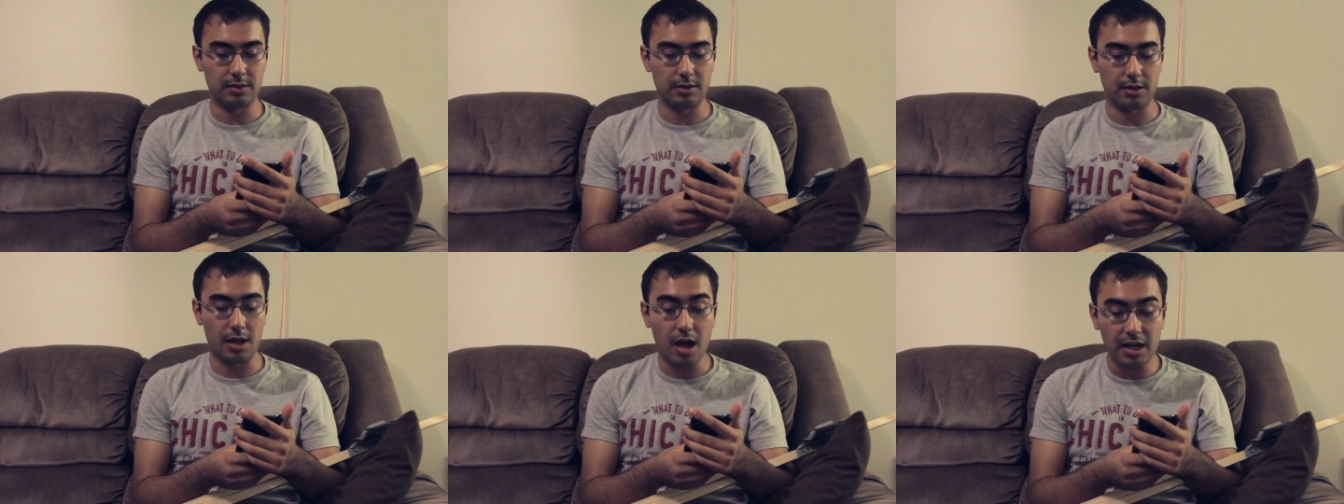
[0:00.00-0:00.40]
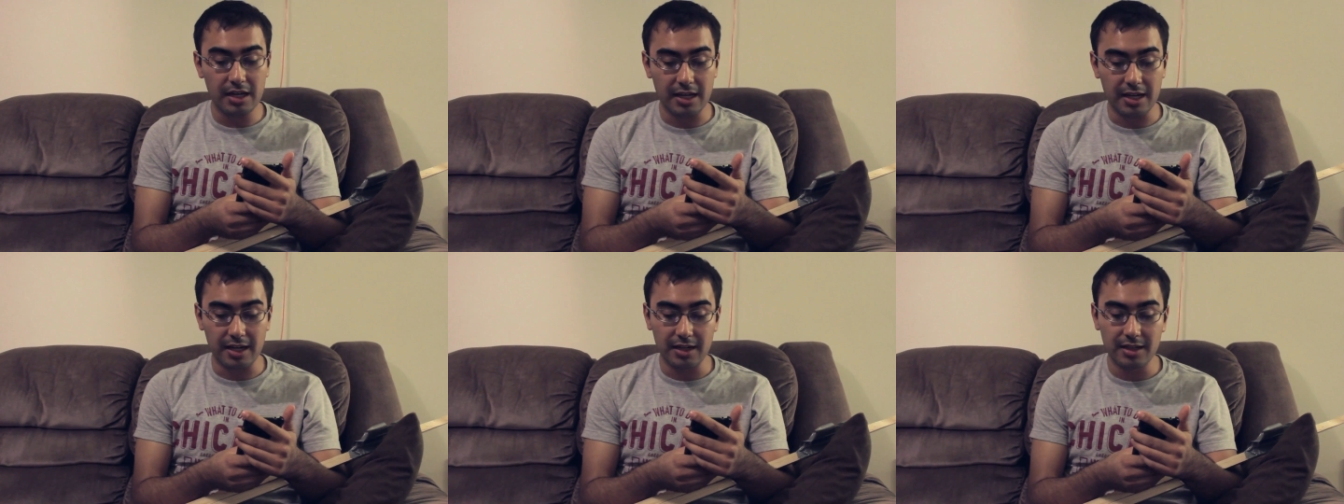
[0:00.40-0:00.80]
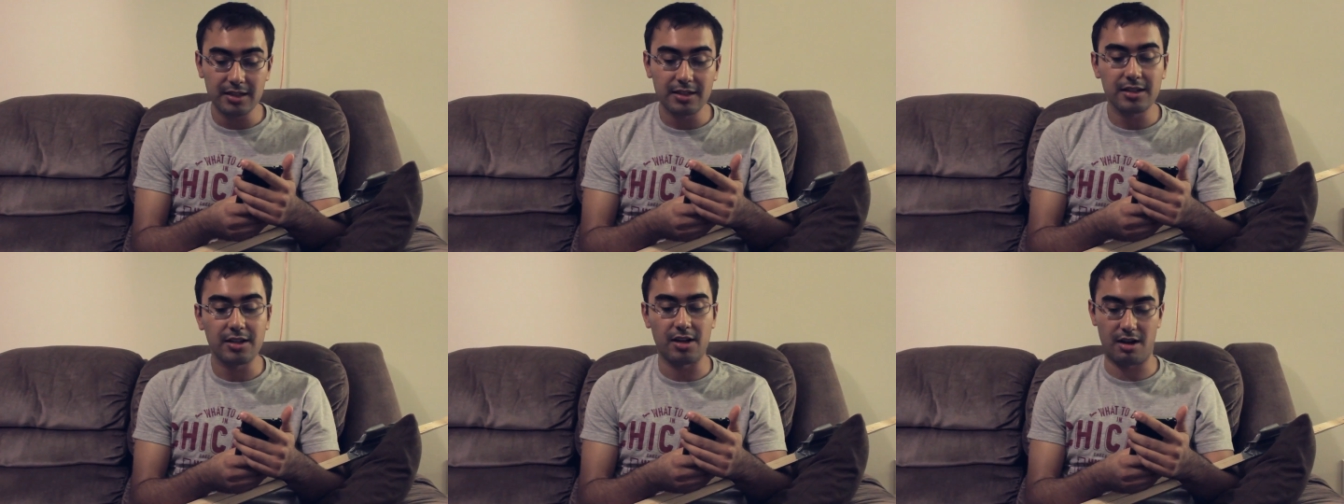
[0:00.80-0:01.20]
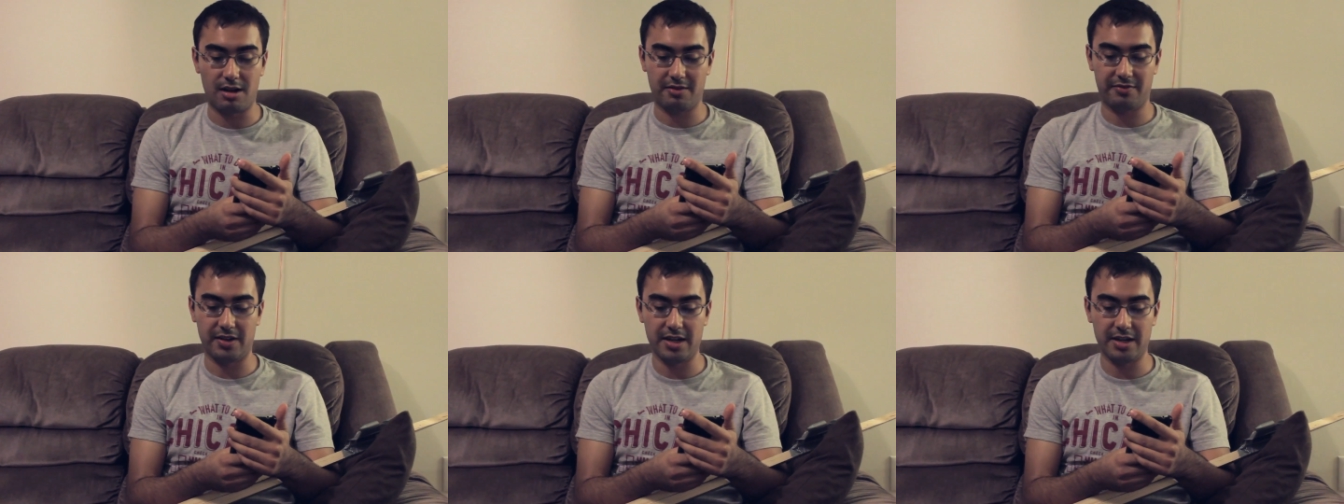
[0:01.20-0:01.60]
Logging,
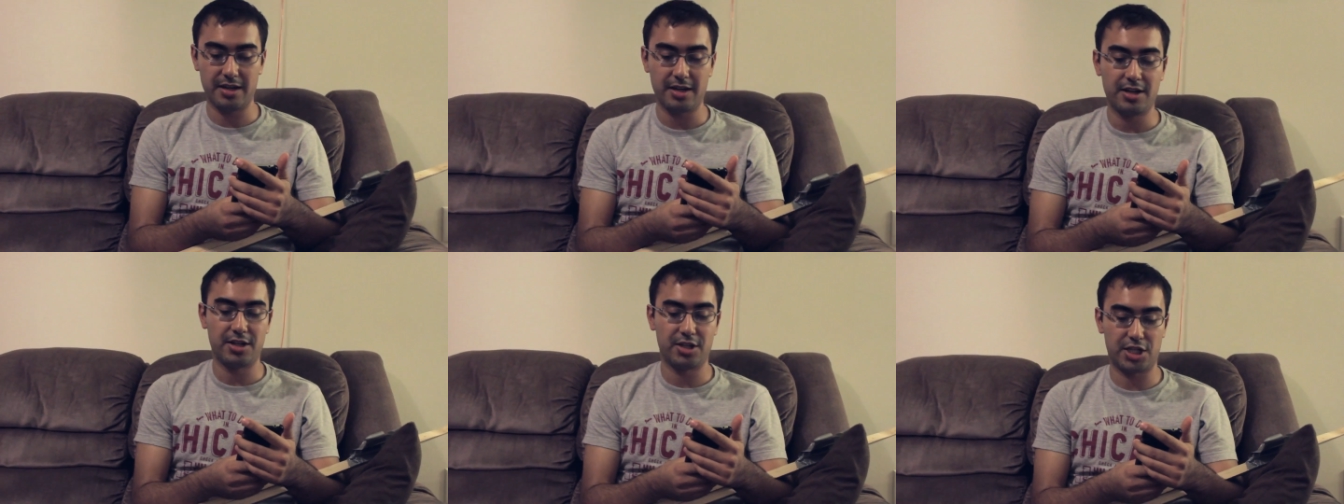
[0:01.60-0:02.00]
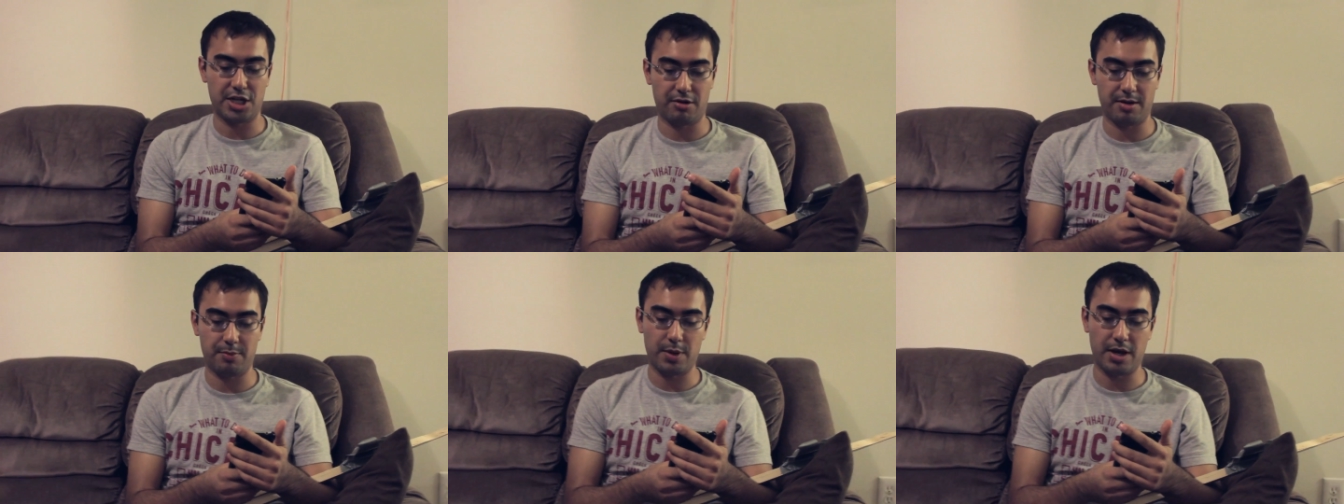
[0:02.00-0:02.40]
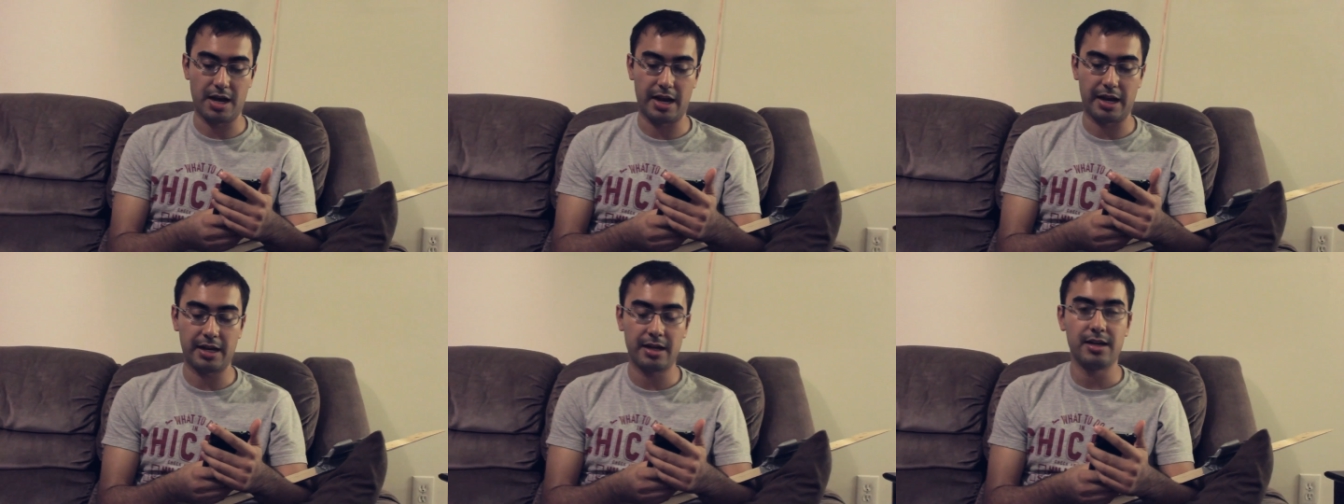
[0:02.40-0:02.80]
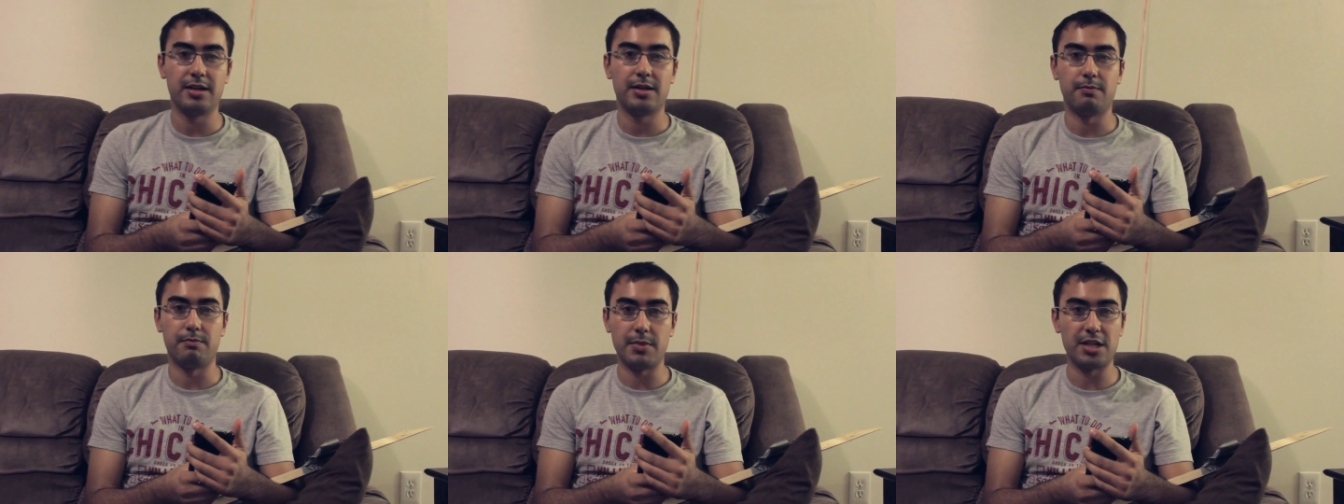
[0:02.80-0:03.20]
coffee, cherry pie,
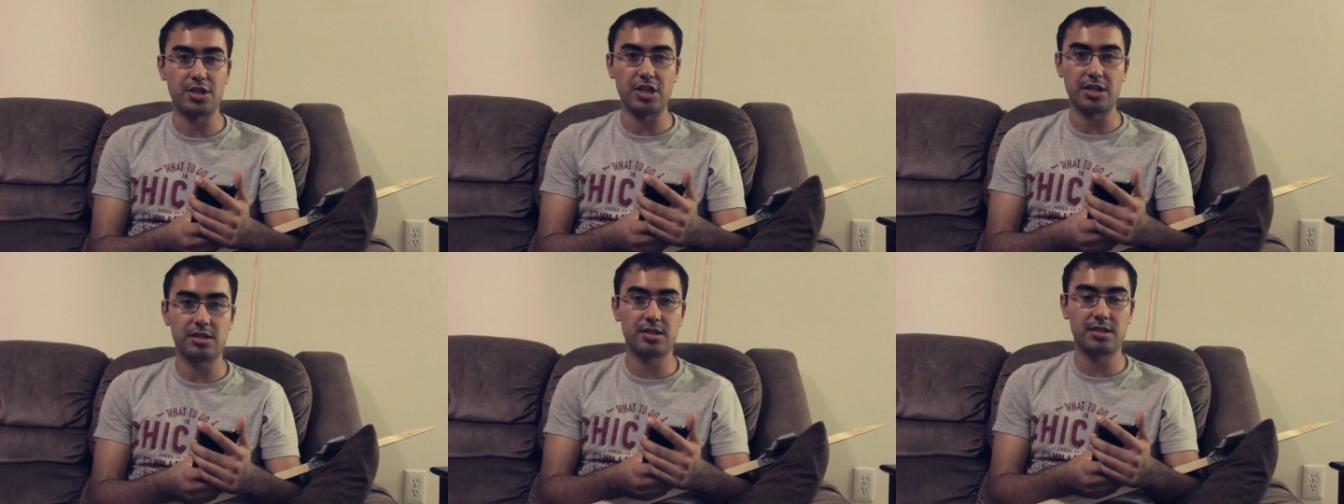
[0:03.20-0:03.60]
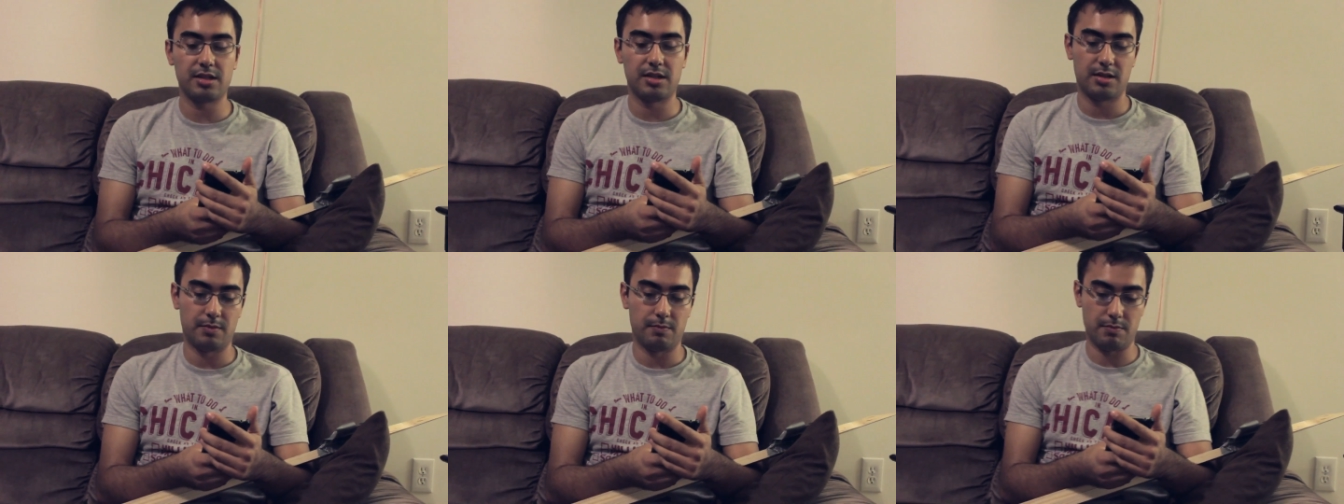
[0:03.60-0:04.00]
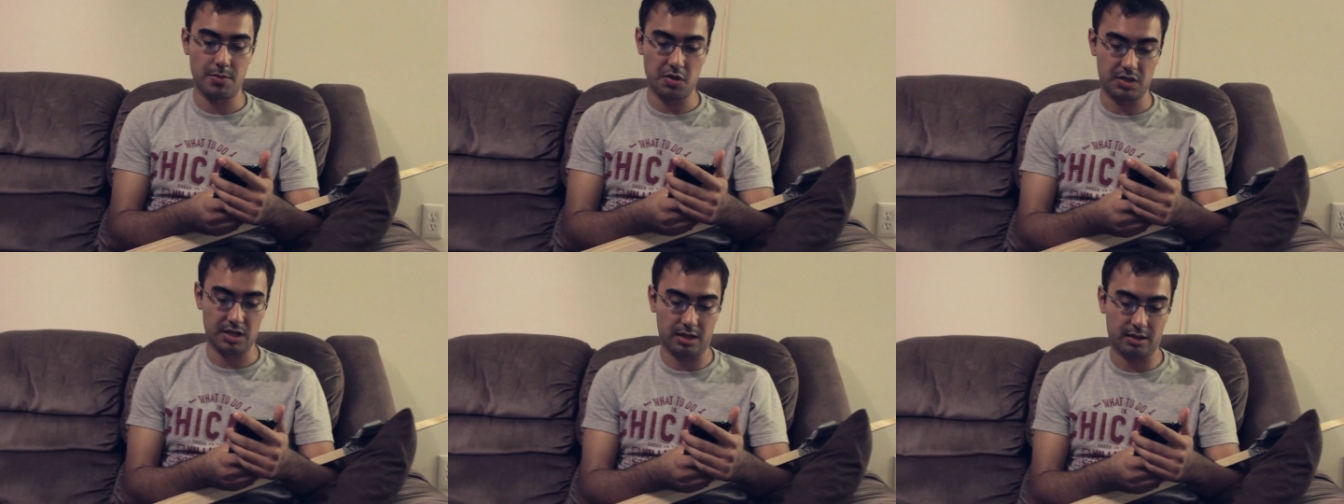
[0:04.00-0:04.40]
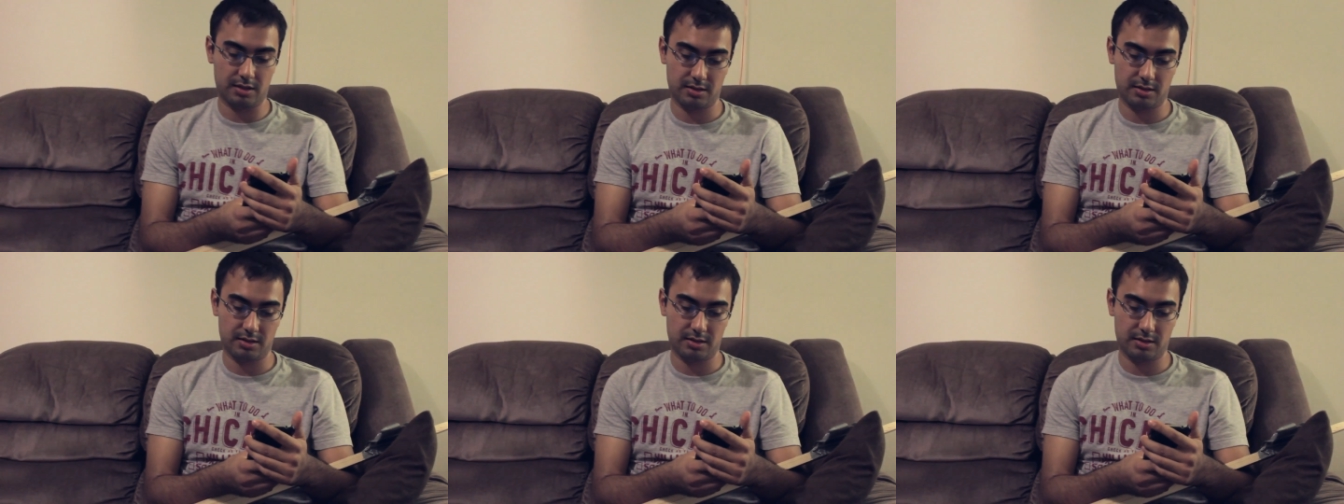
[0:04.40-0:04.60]
midgets, music.